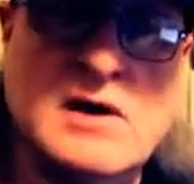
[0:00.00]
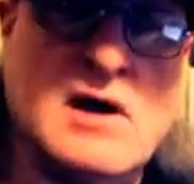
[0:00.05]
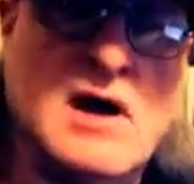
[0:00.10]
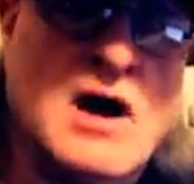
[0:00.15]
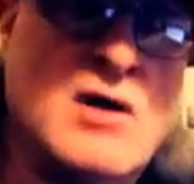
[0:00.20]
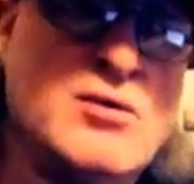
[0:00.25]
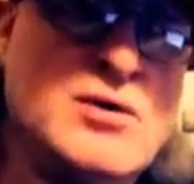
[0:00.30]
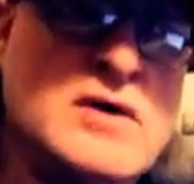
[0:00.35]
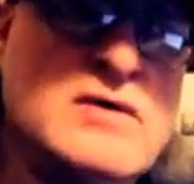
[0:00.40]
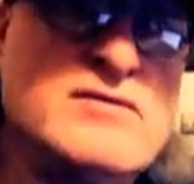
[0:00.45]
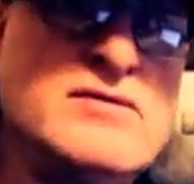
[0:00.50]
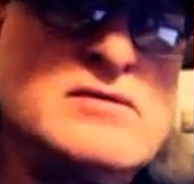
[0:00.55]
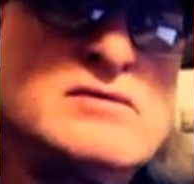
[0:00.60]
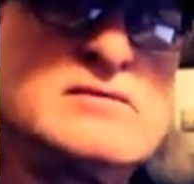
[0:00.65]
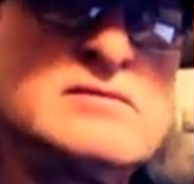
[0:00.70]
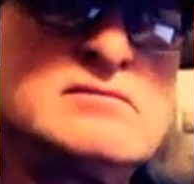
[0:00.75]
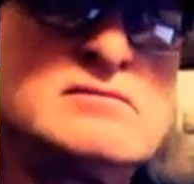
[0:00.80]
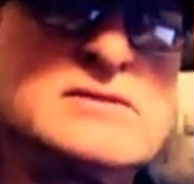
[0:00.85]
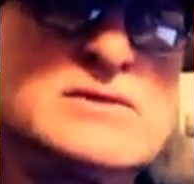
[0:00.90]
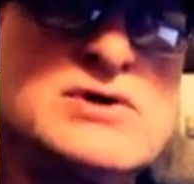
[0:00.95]
I would
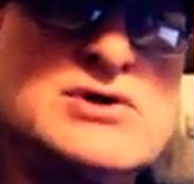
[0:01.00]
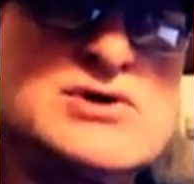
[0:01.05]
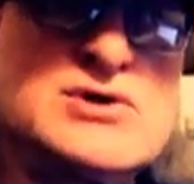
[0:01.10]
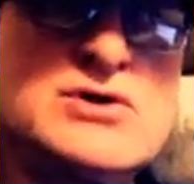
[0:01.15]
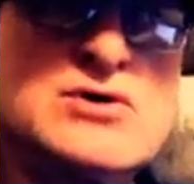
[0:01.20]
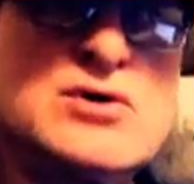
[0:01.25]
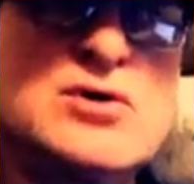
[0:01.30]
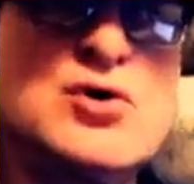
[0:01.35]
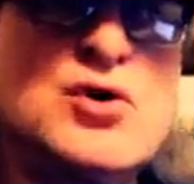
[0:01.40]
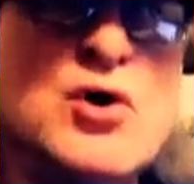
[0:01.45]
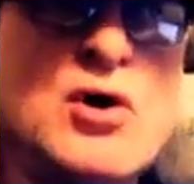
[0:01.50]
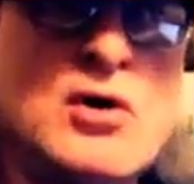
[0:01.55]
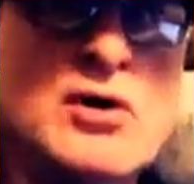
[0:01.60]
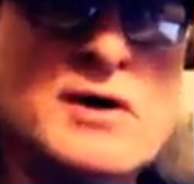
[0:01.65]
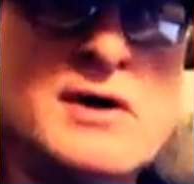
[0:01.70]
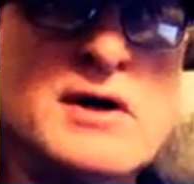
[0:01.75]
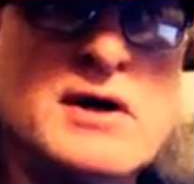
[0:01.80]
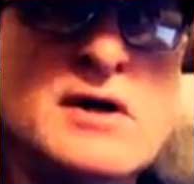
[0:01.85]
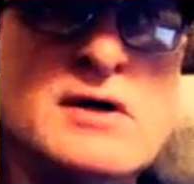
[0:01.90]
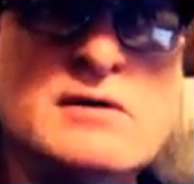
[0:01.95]
even consider
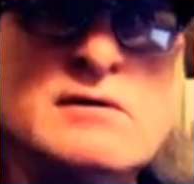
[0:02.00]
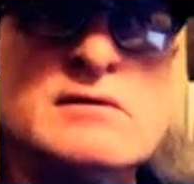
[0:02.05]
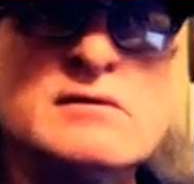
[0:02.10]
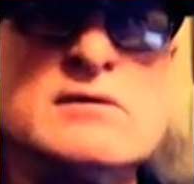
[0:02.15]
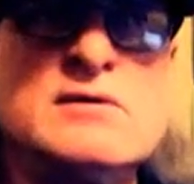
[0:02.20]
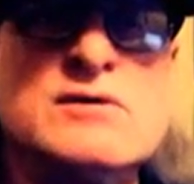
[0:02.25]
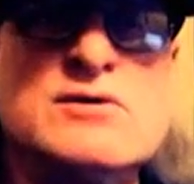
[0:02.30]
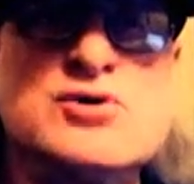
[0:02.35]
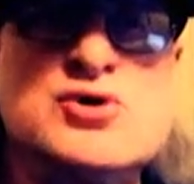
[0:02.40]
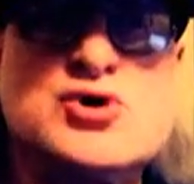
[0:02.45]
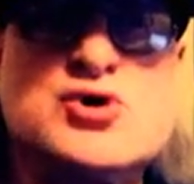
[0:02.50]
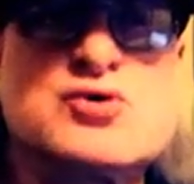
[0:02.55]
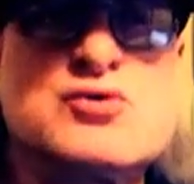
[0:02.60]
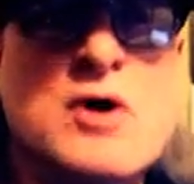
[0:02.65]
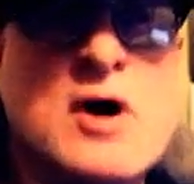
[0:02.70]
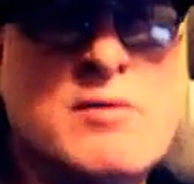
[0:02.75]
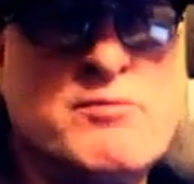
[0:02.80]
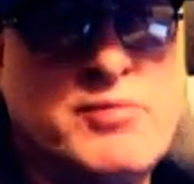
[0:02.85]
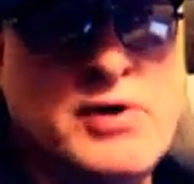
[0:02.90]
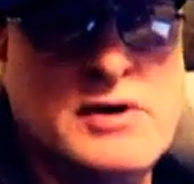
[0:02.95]
calling it
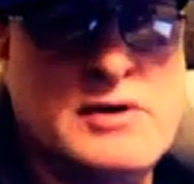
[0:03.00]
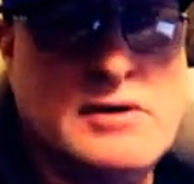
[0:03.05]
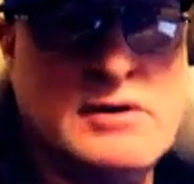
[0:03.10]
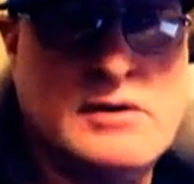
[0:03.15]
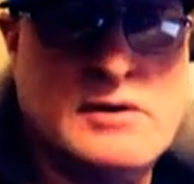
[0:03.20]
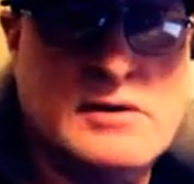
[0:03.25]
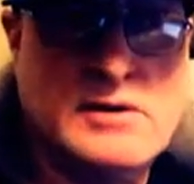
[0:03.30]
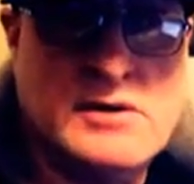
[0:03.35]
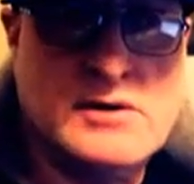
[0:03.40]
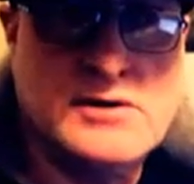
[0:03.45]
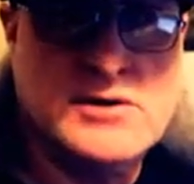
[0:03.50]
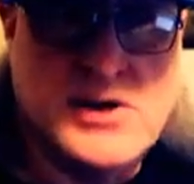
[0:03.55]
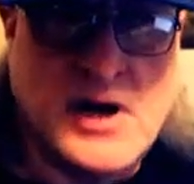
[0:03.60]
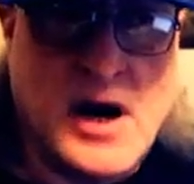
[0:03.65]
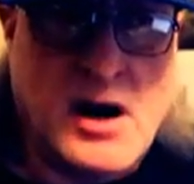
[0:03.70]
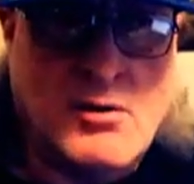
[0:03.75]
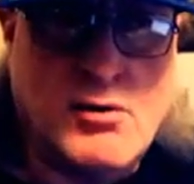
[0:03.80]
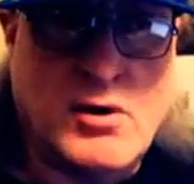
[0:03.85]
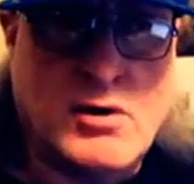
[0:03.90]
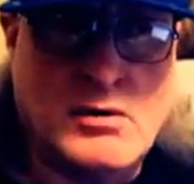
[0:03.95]
Trump
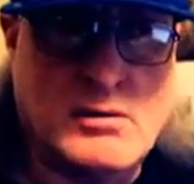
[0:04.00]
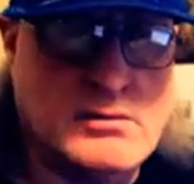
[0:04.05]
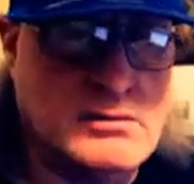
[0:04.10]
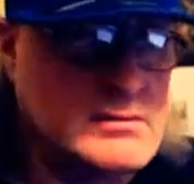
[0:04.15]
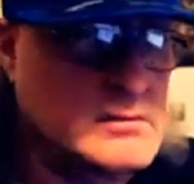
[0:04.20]
terror.